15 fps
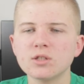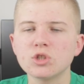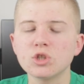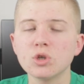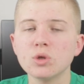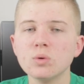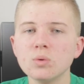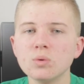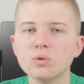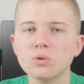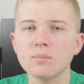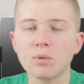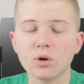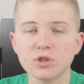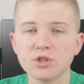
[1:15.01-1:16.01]
two
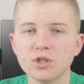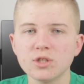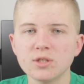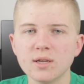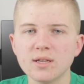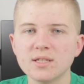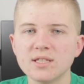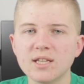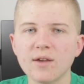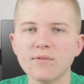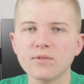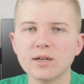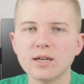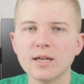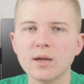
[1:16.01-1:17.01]
monitors is
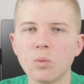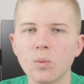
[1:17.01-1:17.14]
definitely